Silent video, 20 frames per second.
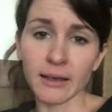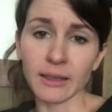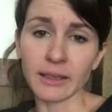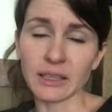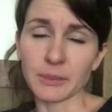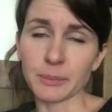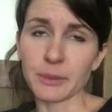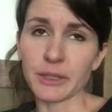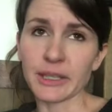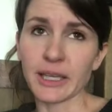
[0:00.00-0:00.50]
an
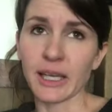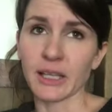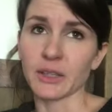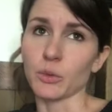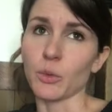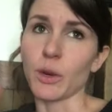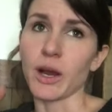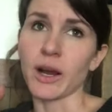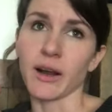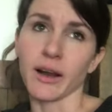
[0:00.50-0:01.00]

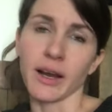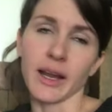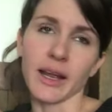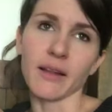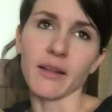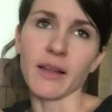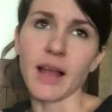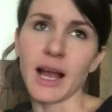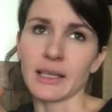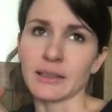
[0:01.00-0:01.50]
experience where
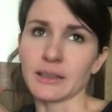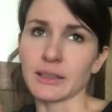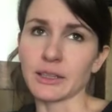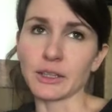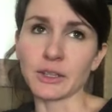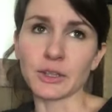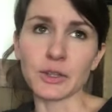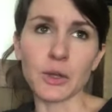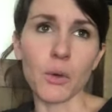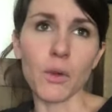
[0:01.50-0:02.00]
it
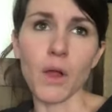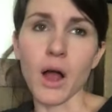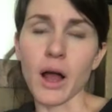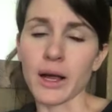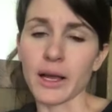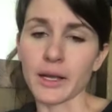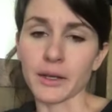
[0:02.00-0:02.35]
lasted so long